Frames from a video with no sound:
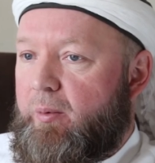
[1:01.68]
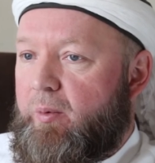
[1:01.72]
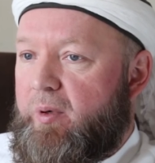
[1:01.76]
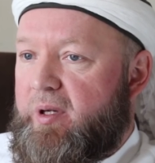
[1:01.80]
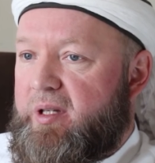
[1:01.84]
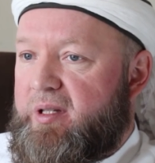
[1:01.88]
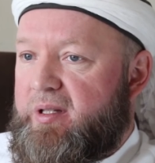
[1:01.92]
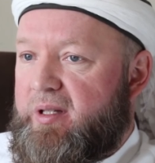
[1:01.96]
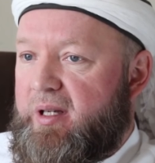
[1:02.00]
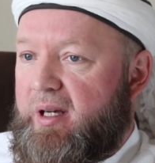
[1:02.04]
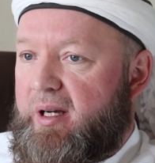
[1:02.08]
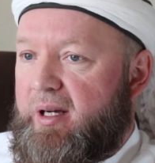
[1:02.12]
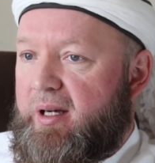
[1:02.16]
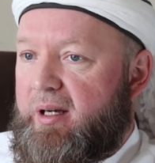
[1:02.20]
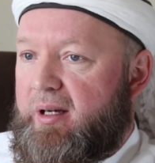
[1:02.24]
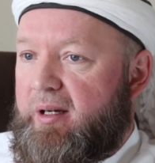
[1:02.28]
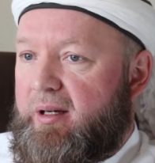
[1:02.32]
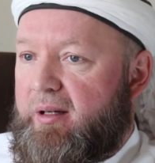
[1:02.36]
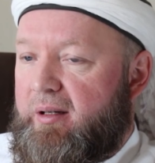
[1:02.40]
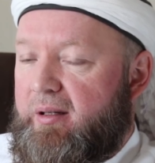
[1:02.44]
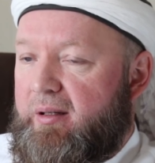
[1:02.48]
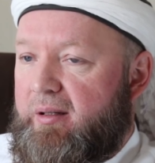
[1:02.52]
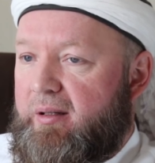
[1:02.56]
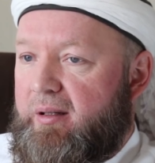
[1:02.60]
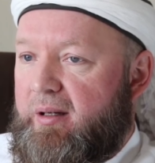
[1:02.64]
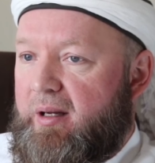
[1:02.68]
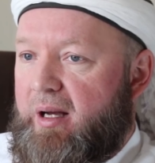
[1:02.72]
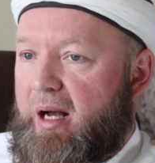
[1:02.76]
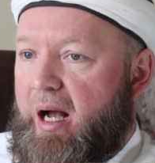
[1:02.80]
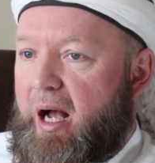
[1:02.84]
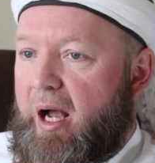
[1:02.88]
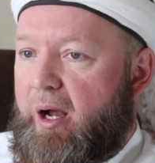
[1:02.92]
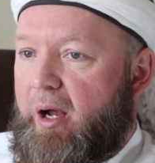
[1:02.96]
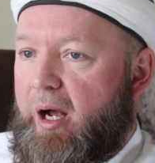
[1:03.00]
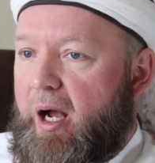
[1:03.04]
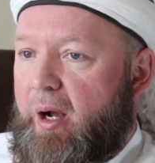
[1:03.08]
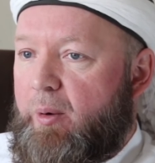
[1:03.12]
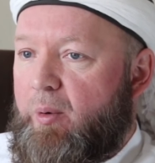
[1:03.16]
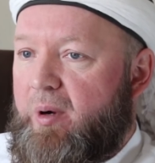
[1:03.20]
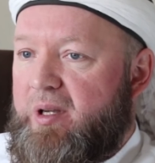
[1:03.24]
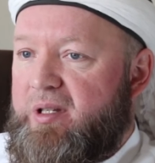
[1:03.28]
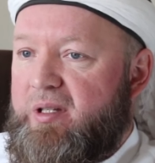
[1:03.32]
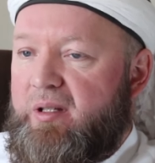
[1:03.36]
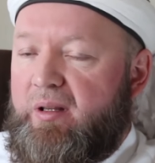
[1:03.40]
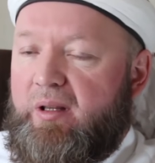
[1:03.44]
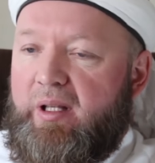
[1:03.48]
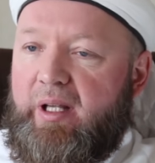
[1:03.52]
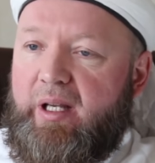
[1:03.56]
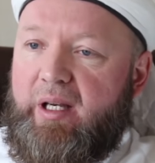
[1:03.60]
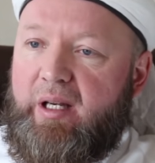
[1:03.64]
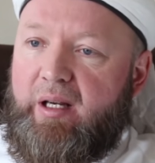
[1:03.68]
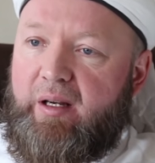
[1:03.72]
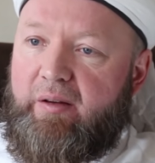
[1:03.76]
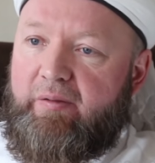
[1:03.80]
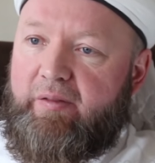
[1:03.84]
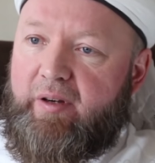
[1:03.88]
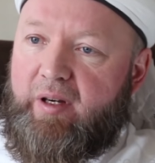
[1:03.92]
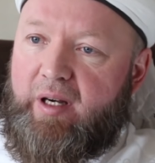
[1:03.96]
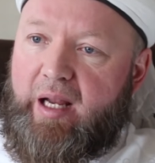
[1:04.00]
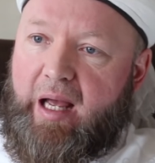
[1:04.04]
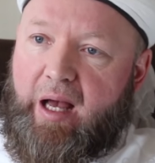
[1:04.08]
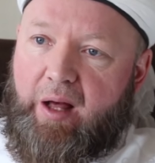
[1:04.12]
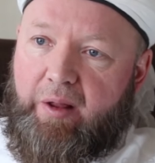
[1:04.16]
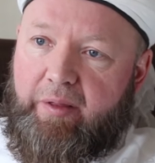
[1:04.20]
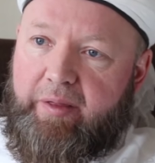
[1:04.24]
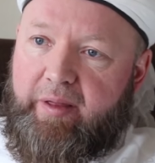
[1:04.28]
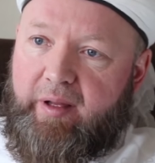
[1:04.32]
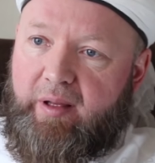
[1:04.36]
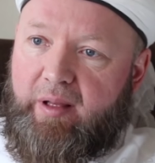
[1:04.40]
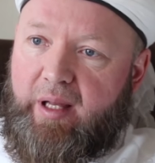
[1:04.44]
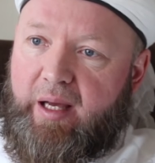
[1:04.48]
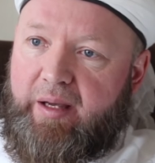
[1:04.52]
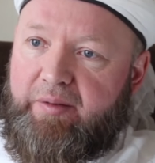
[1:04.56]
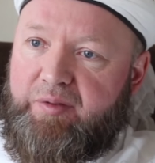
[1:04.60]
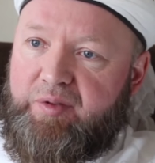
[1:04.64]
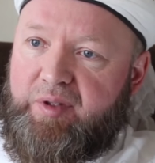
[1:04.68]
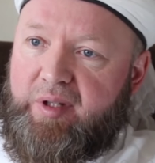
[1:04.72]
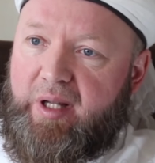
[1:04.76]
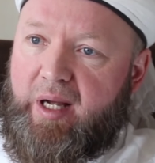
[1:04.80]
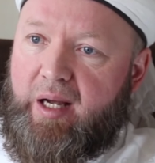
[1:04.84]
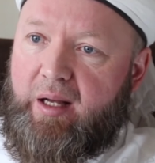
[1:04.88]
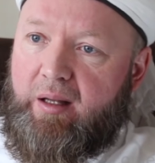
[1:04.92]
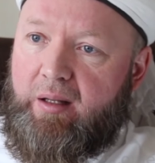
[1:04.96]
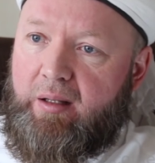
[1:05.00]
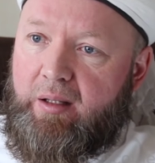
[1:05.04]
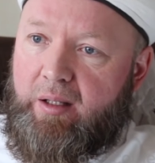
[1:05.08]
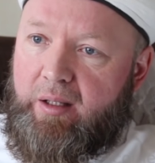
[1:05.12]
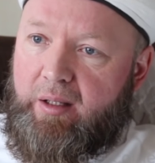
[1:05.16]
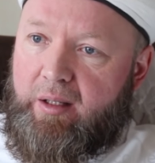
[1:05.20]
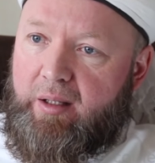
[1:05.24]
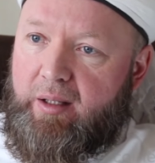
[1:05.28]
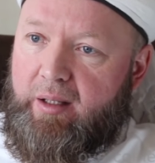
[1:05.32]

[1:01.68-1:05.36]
it was, uh, I, I wasn't leading a very healthy lifestyle,